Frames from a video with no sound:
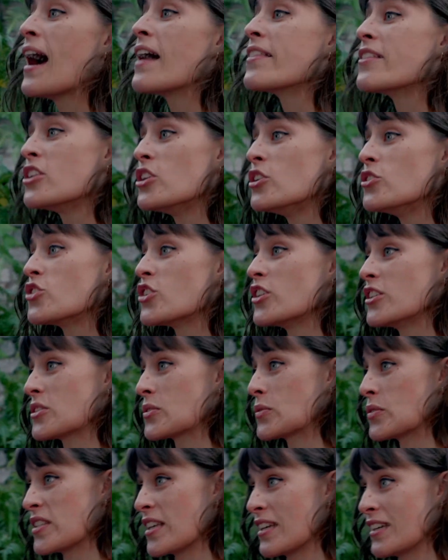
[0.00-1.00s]
and the nutrients
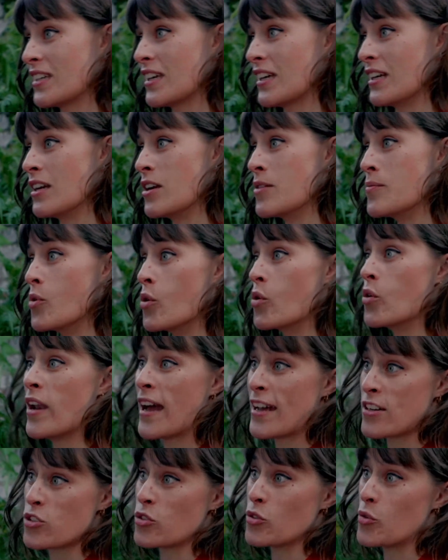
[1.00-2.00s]
will sink in a more
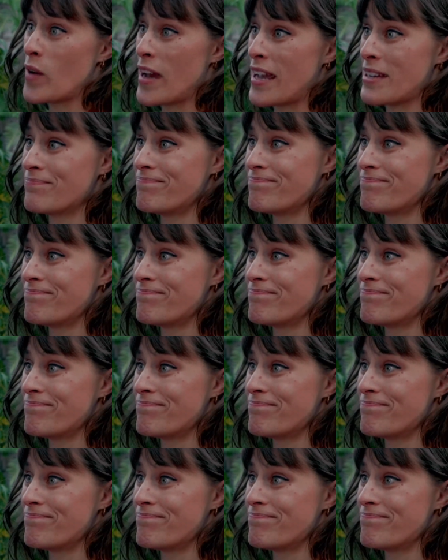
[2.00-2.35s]
natural way.